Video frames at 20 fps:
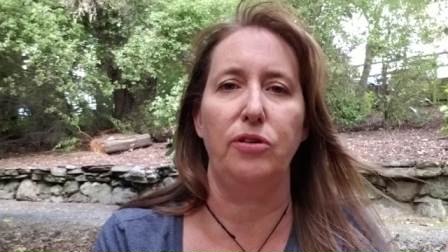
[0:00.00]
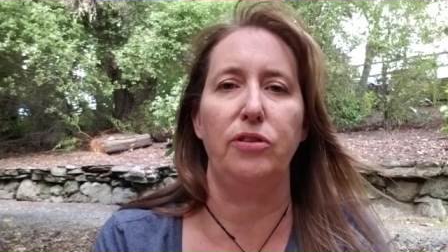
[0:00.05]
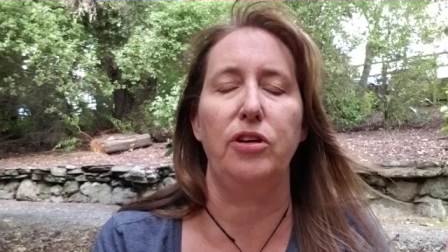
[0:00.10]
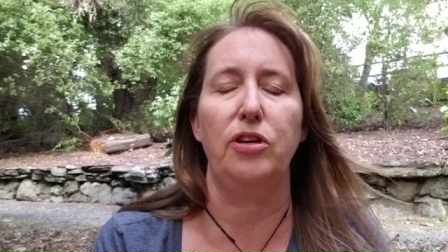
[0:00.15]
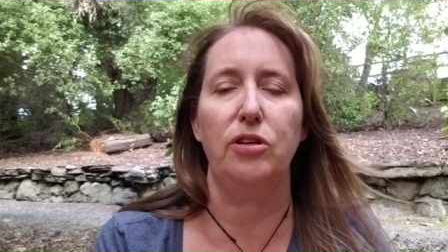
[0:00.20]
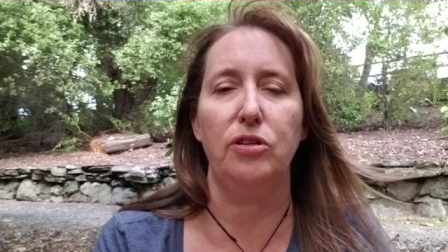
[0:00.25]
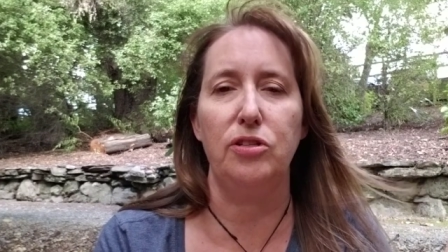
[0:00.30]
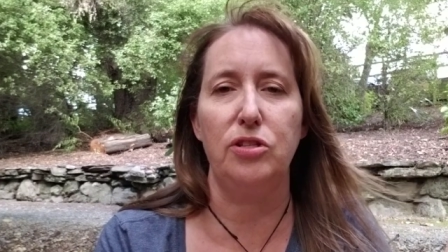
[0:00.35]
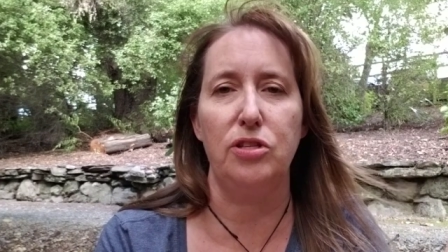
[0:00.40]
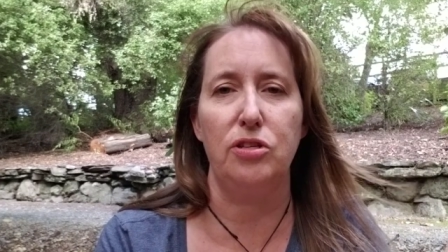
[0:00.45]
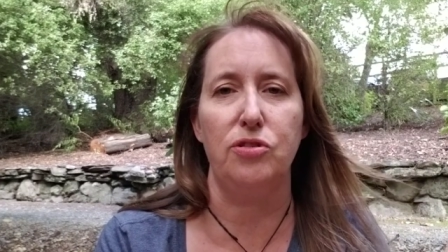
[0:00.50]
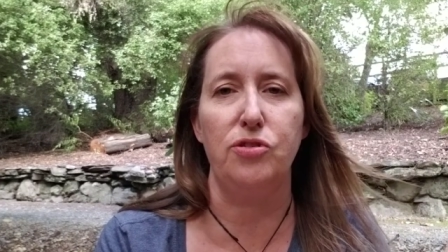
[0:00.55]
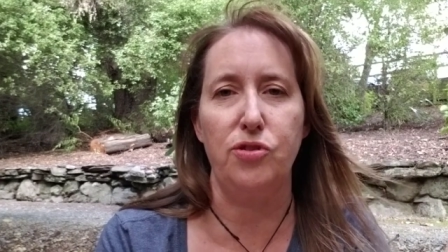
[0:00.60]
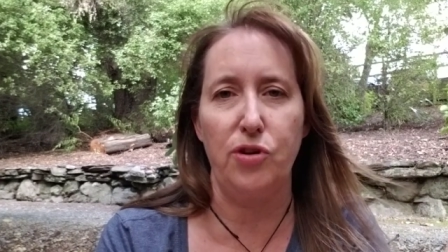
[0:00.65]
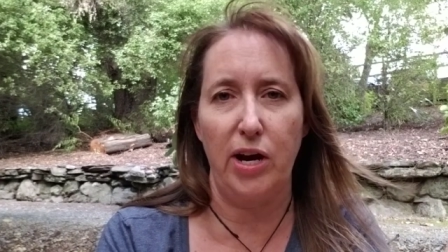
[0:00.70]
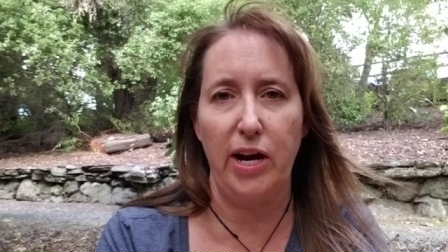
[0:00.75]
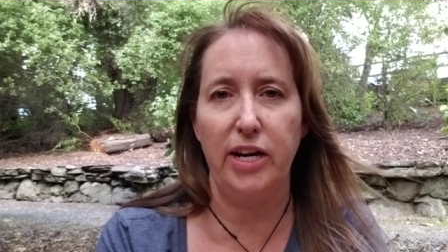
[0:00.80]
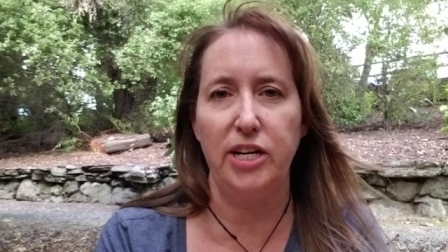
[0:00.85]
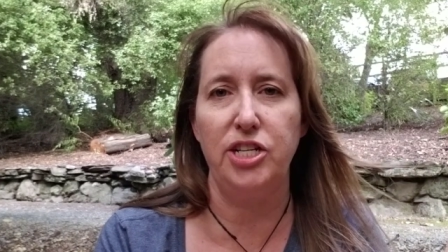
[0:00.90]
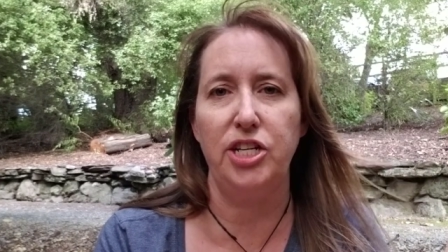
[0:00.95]
Their
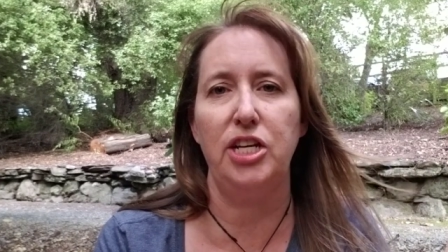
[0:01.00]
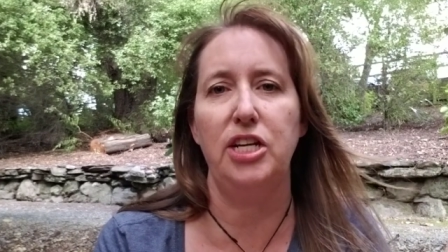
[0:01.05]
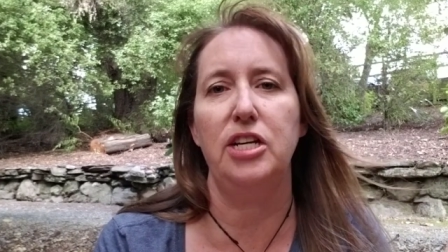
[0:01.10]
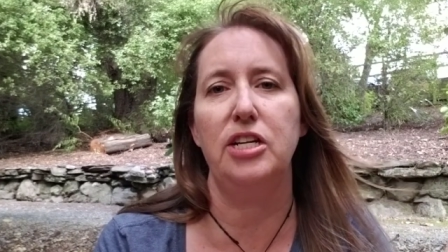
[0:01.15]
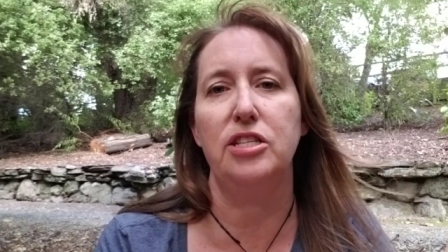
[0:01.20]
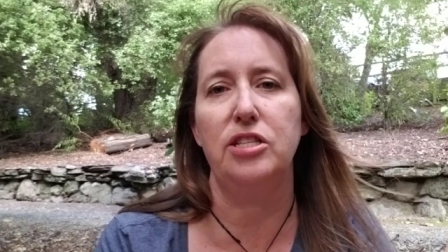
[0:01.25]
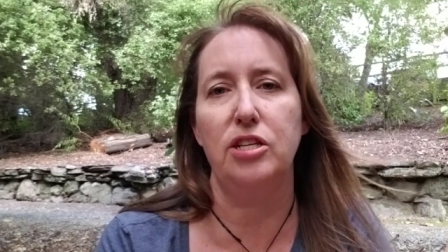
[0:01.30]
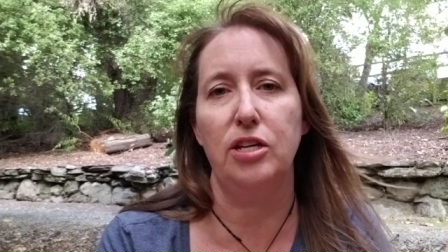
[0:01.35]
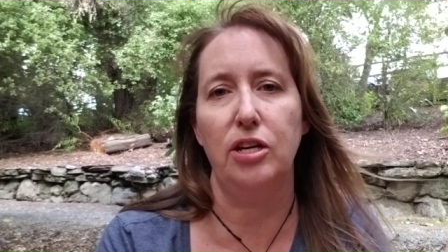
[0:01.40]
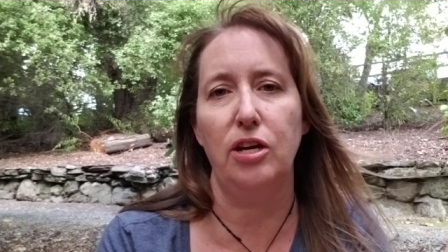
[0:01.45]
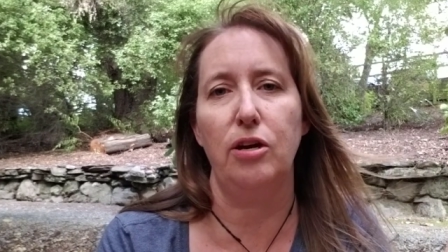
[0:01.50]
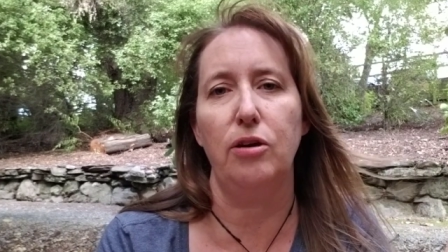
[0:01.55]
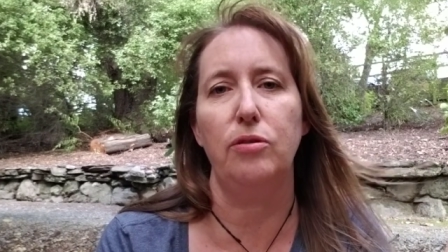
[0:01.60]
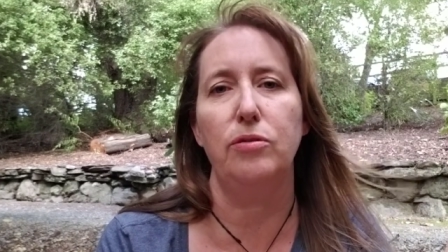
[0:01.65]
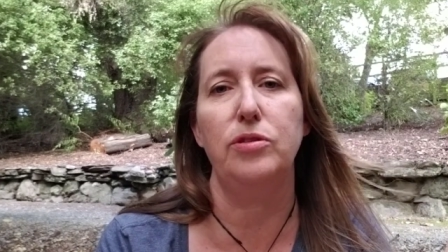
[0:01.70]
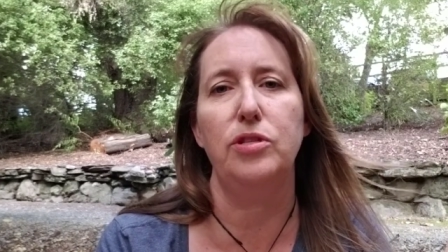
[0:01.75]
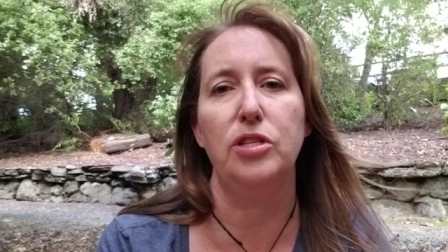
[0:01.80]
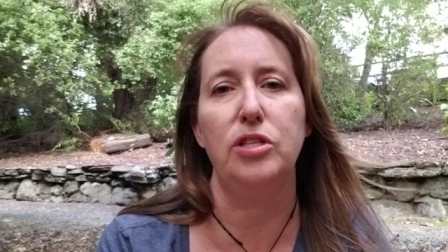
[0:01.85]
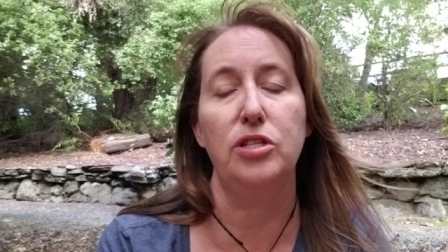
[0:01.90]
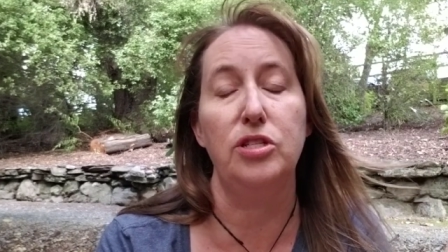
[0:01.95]
strategy is to go
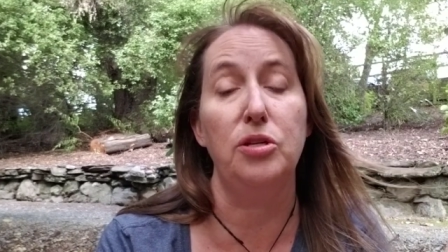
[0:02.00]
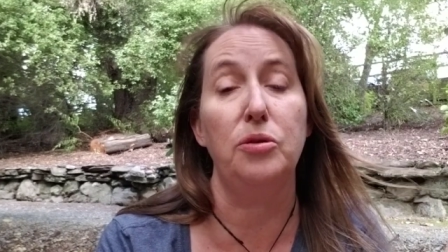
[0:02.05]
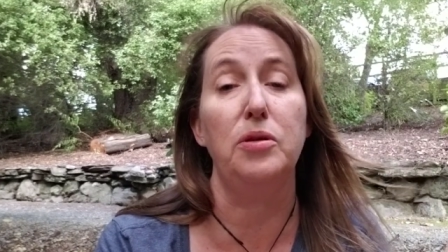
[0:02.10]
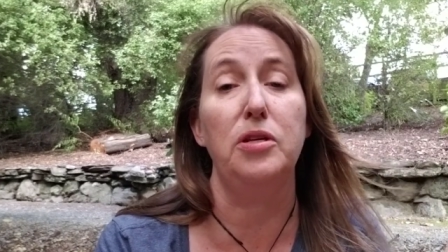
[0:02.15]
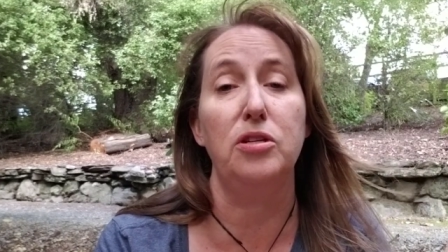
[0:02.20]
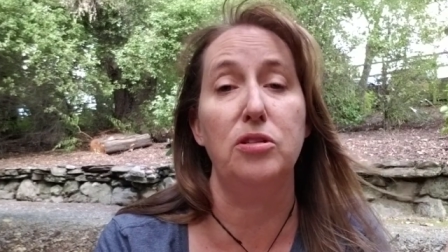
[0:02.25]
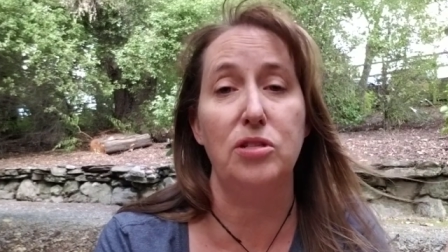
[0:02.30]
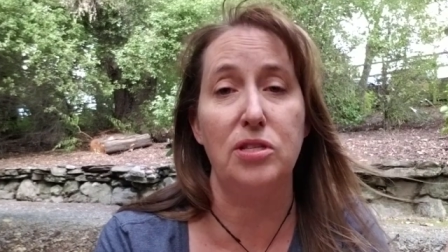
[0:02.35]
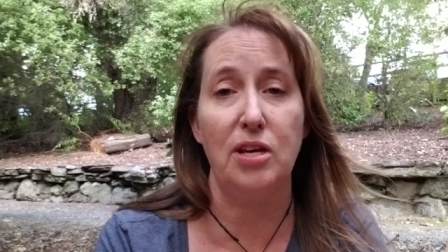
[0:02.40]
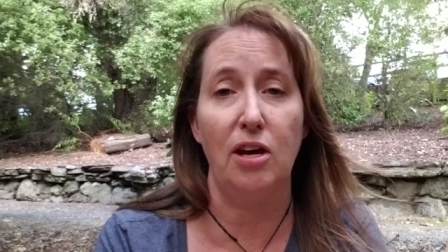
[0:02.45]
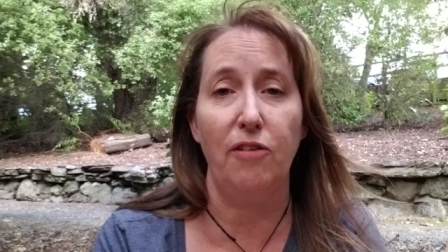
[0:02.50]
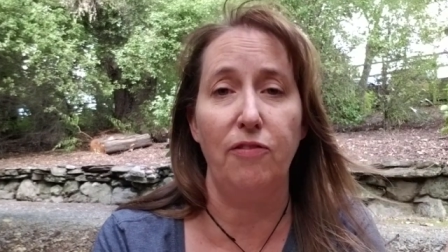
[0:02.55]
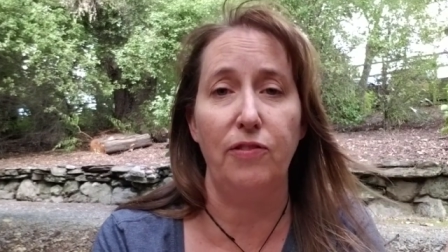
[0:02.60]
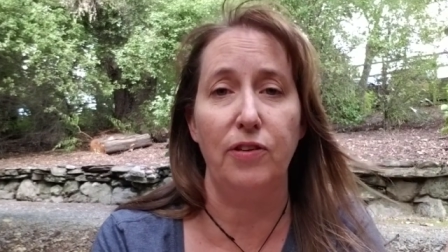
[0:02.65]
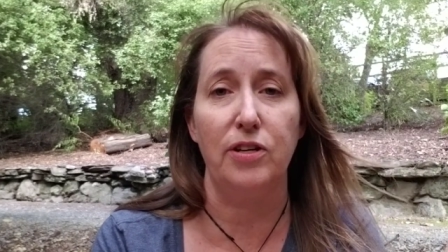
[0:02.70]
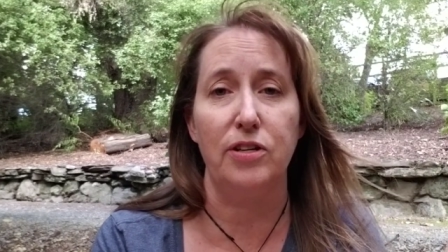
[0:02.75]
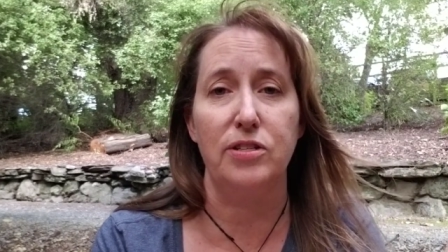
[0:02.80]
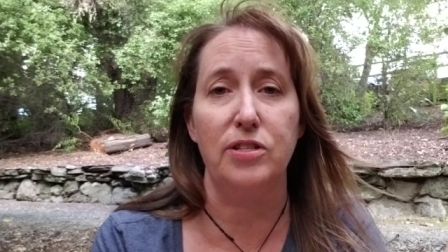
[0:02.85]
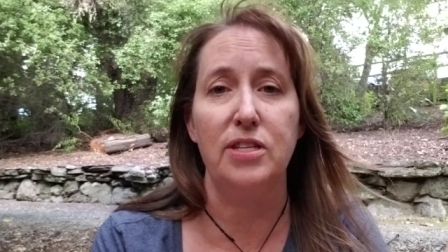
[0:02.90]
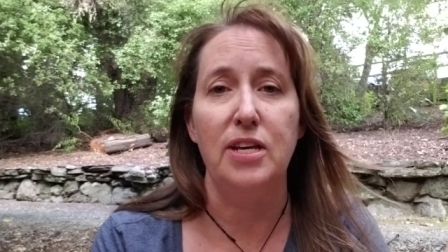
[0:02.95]
to the
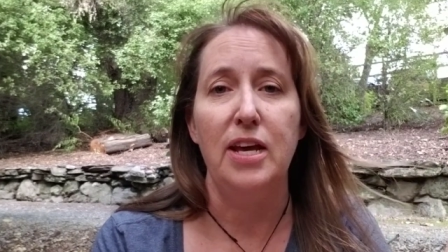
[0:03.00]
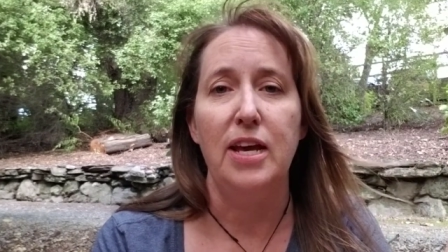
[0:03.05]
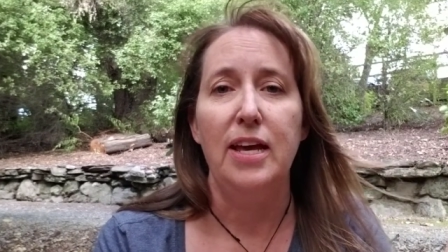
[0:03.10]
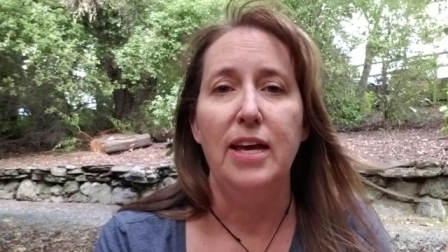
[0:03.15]
do-it-yourselfers.